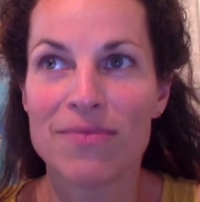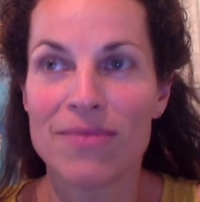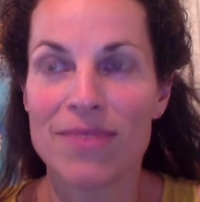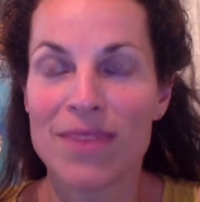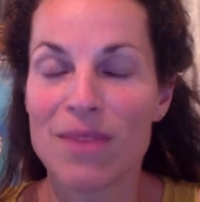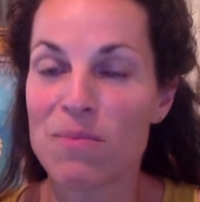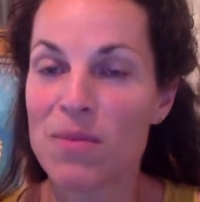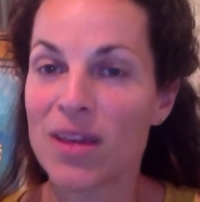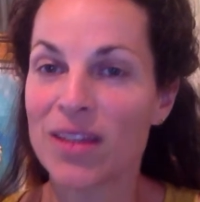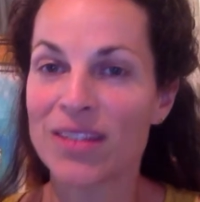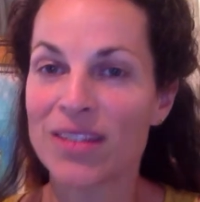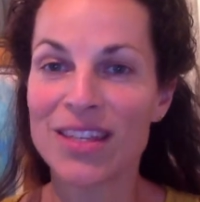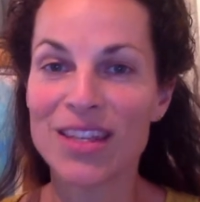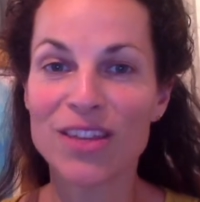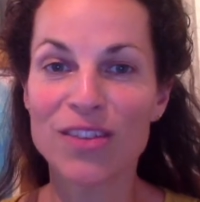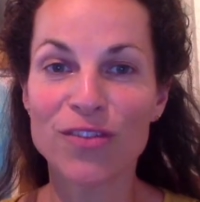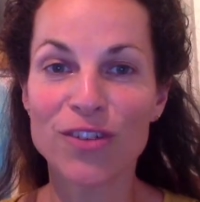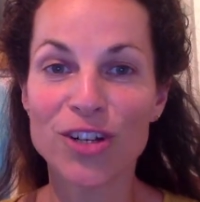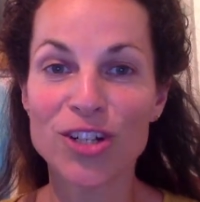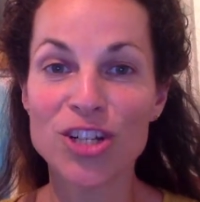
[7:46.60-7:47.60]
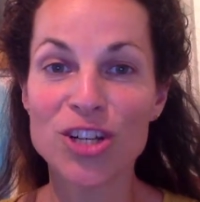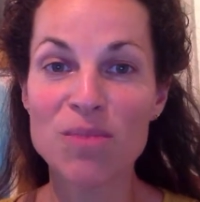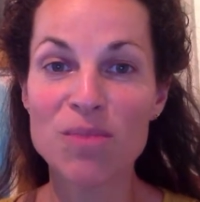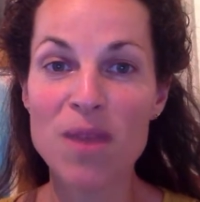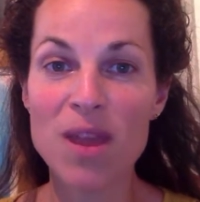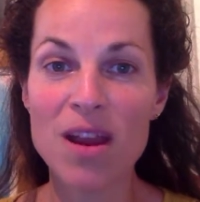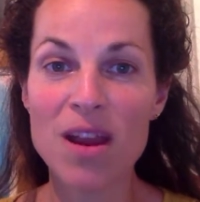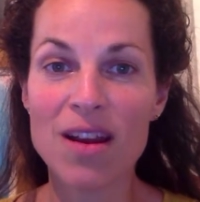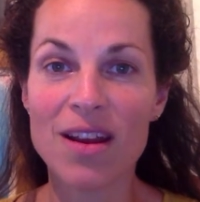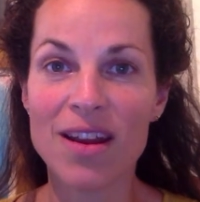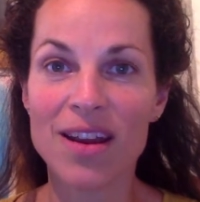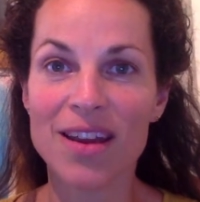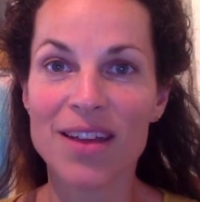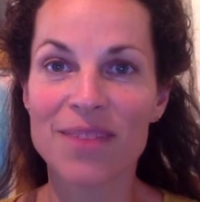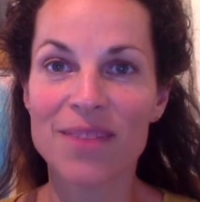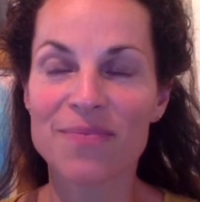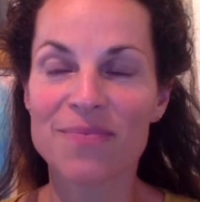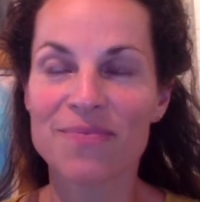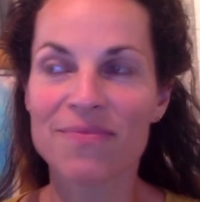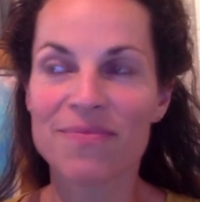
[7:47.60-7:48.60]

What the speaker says: They may see the Virgin Mary.